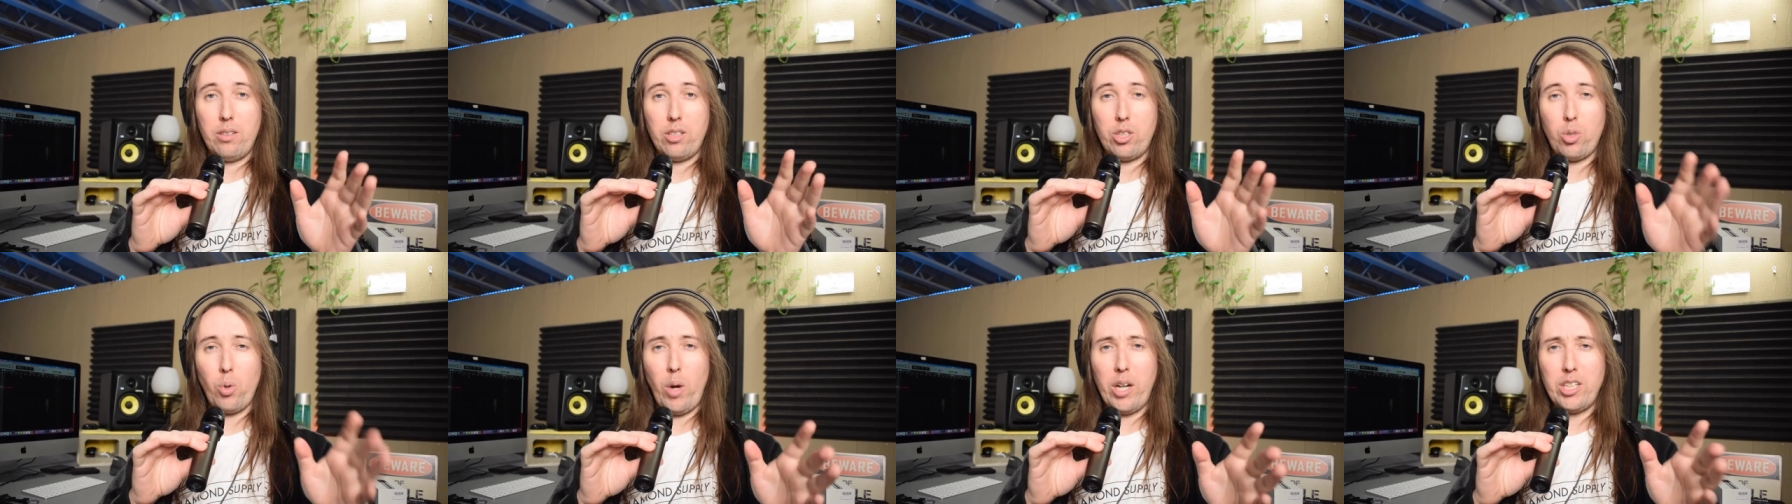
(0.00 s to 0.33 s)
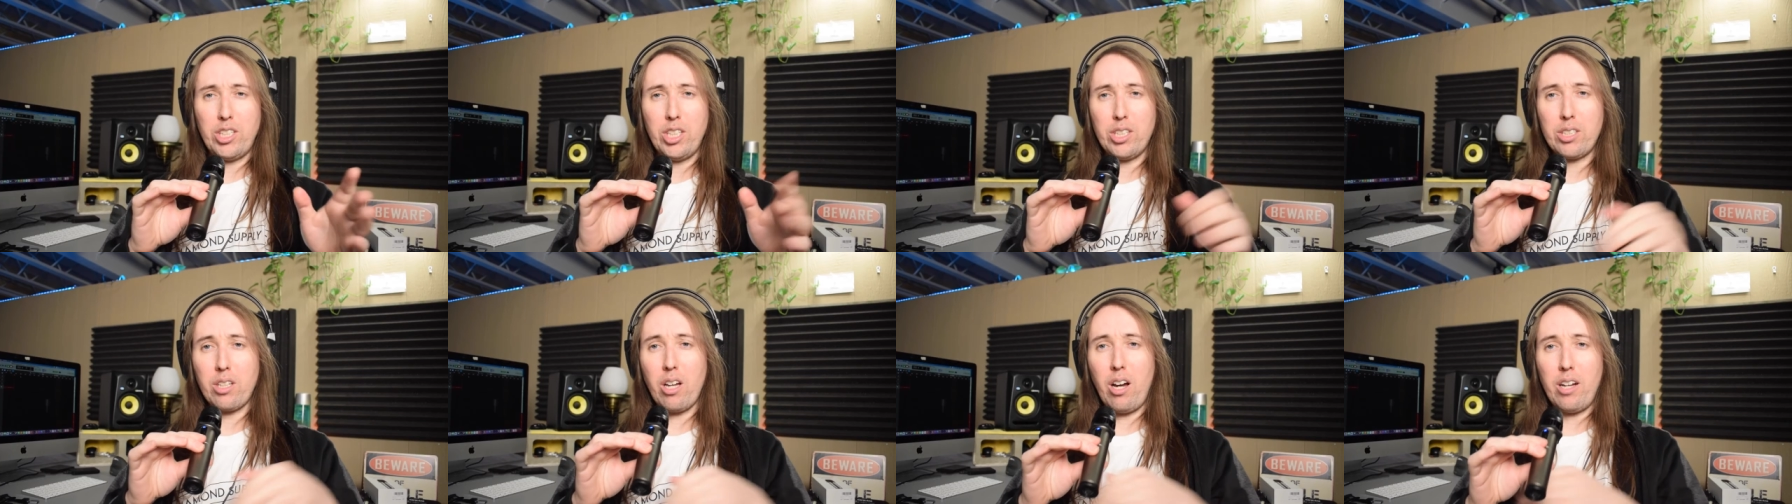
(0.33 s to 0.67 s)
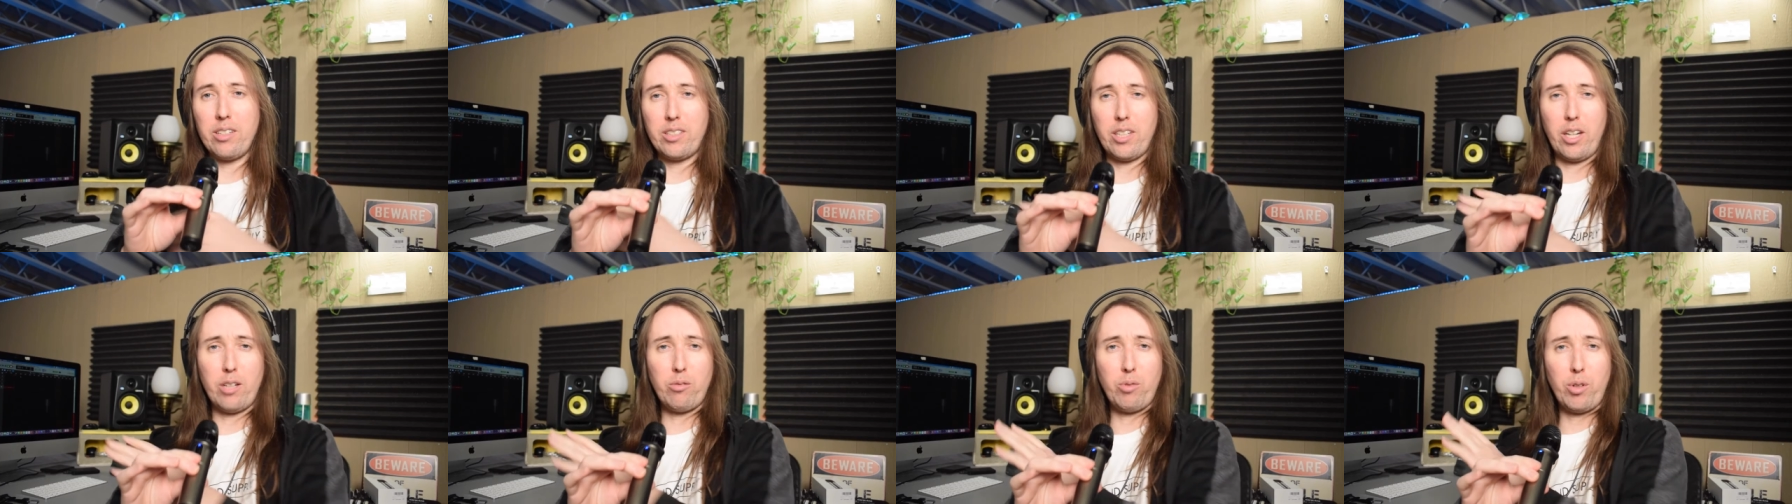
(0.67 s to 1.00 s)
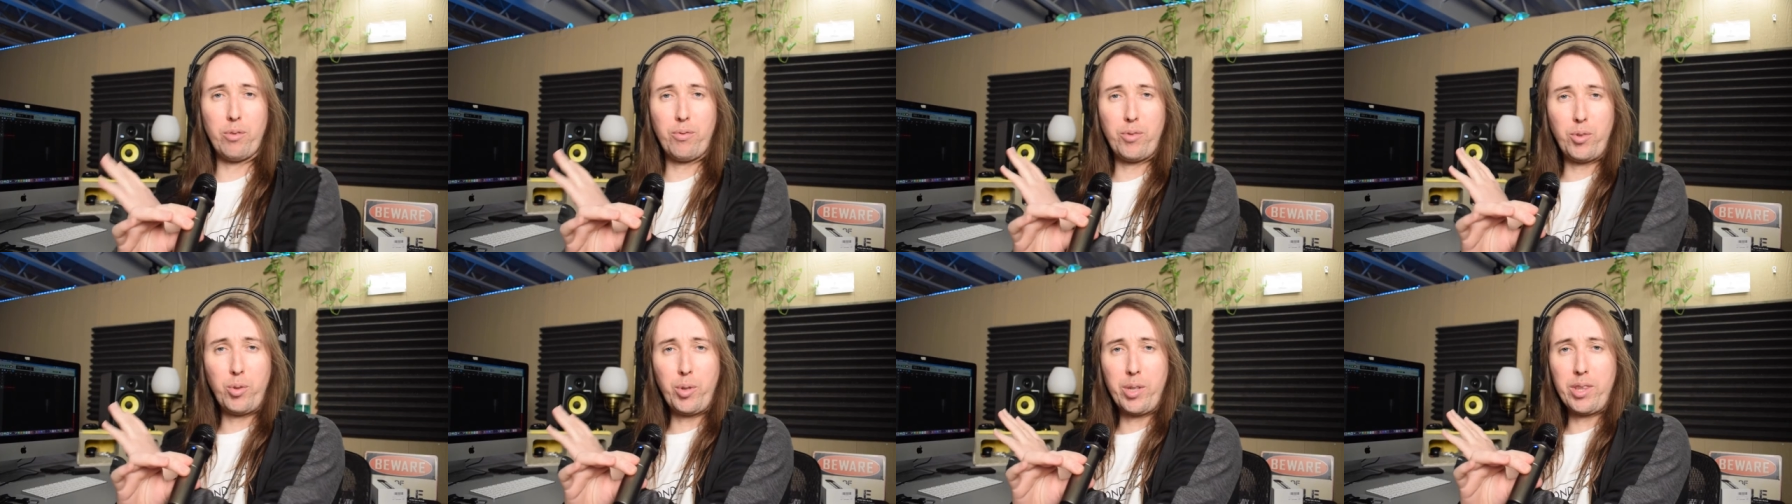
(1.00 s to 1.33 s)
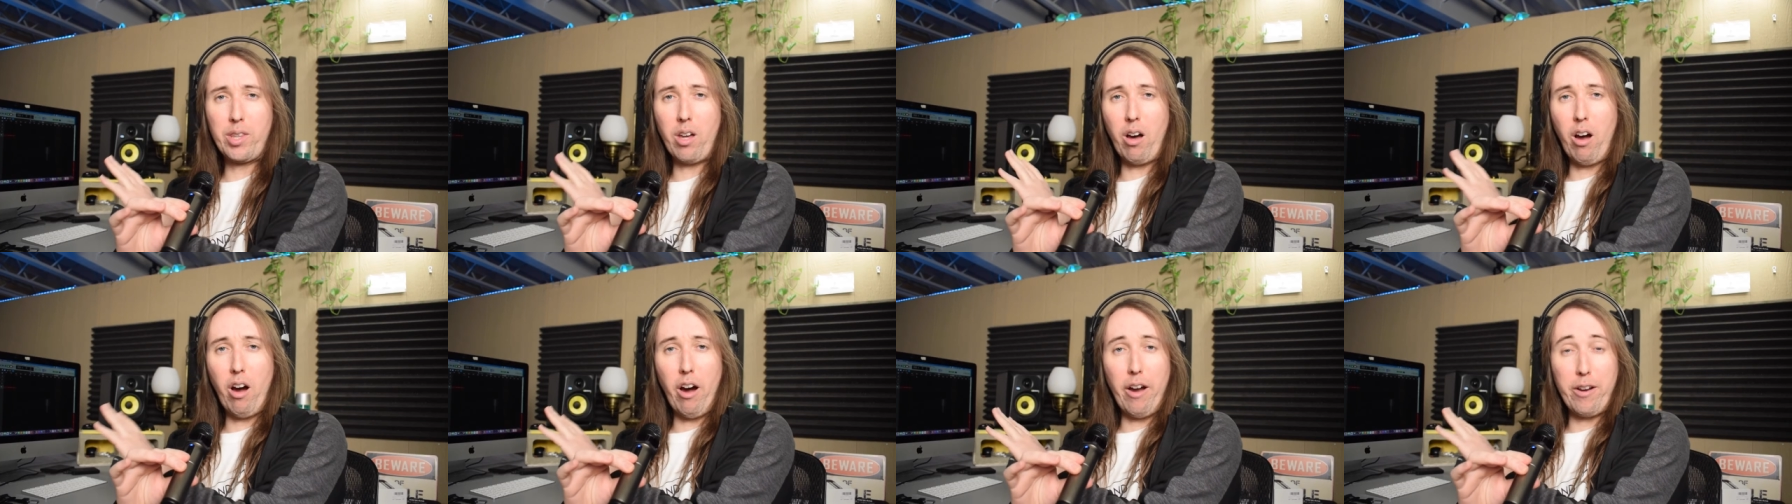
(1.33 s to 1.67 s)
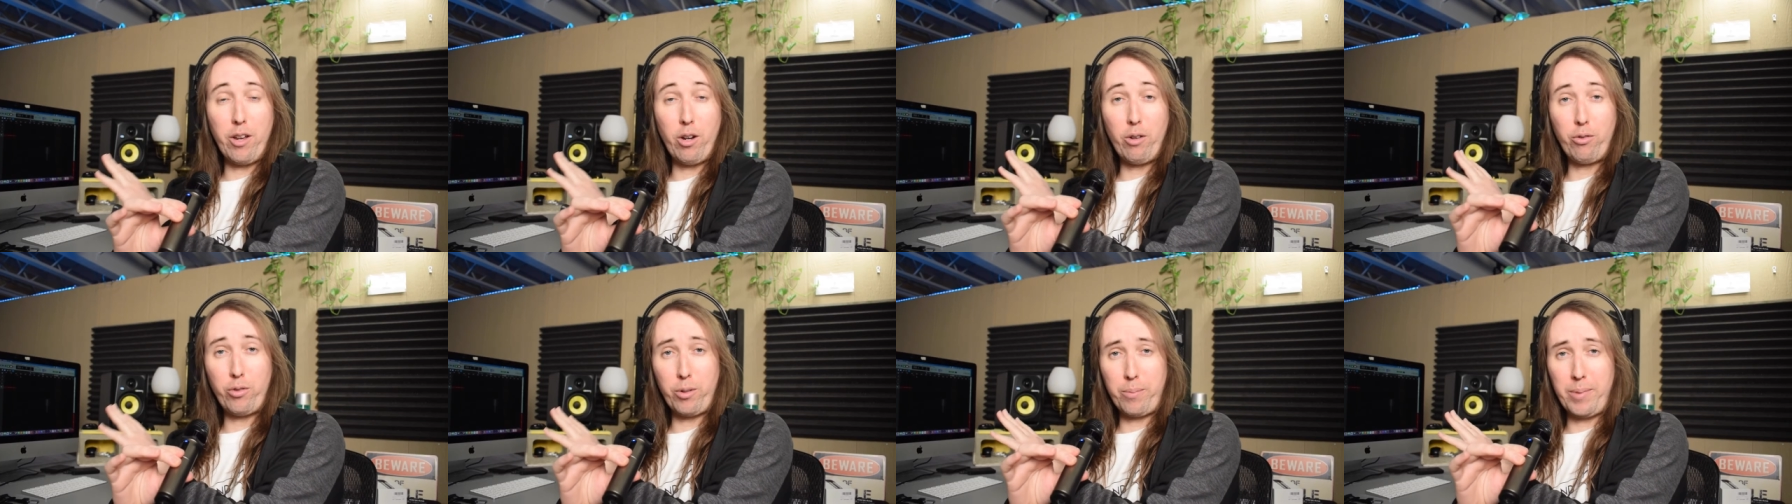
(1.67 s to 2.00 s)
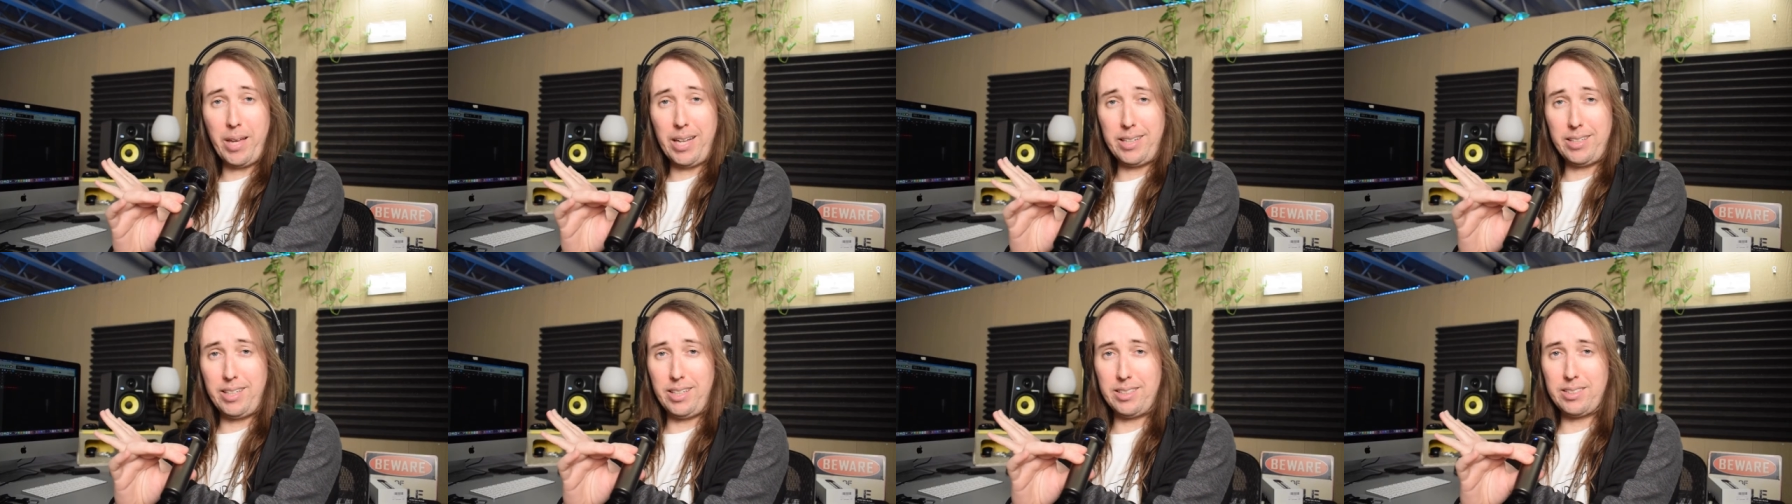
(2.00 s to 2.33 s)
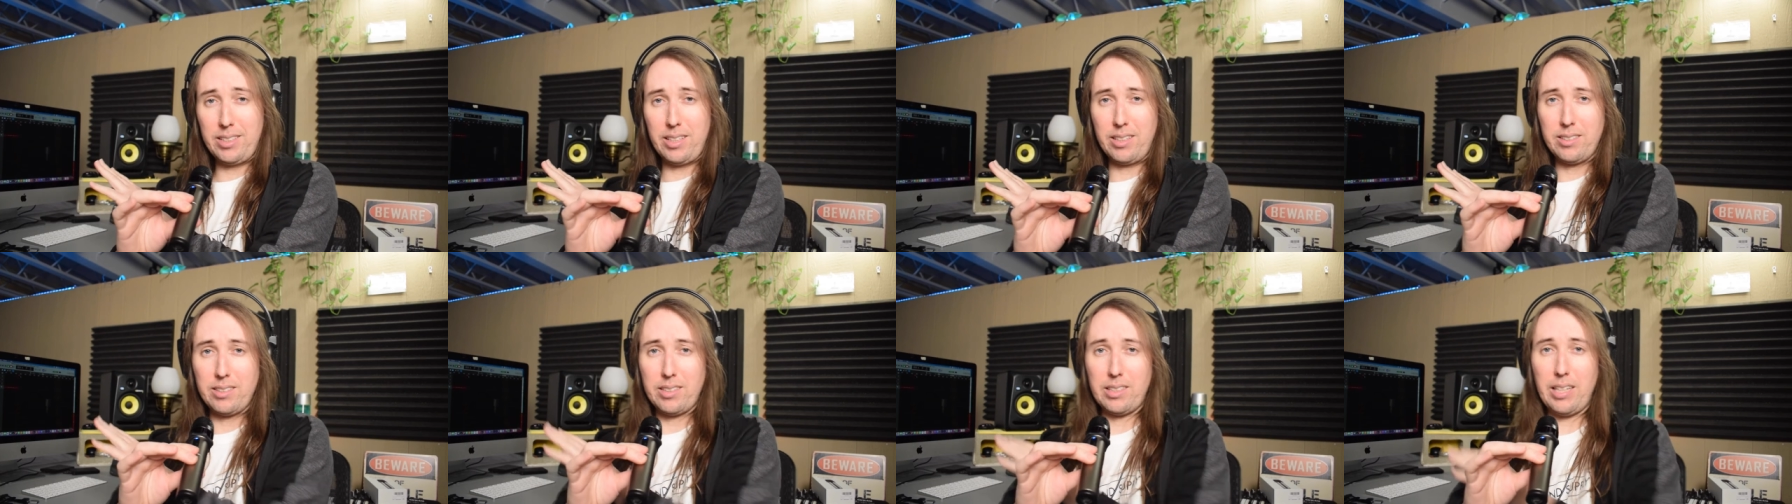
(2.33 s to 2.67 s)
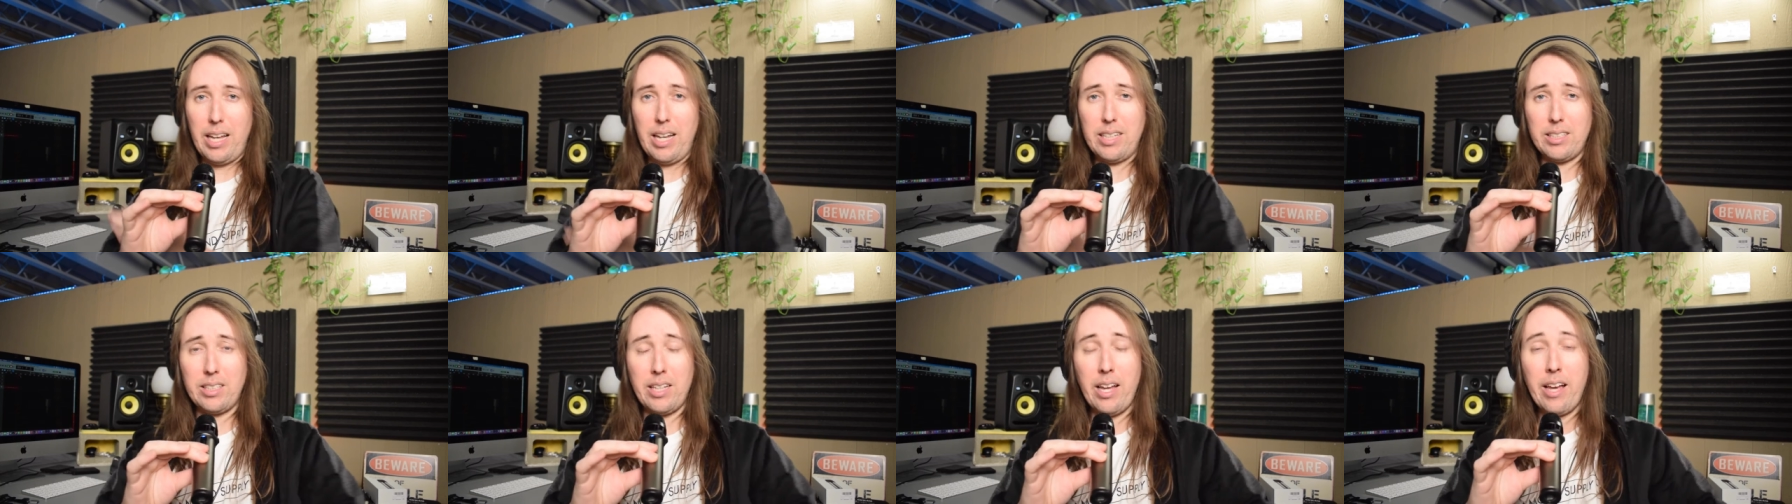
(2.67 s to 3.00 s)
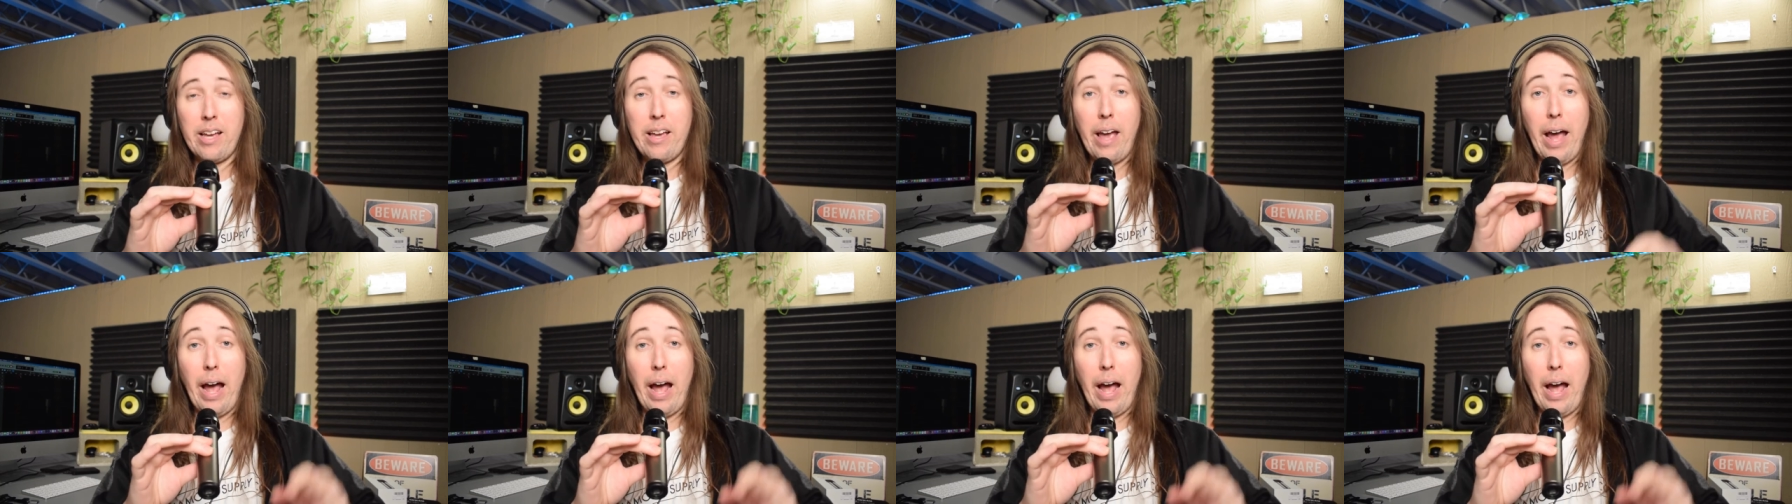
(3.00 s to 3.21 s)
So I just got done reviewing the audio from that distance test,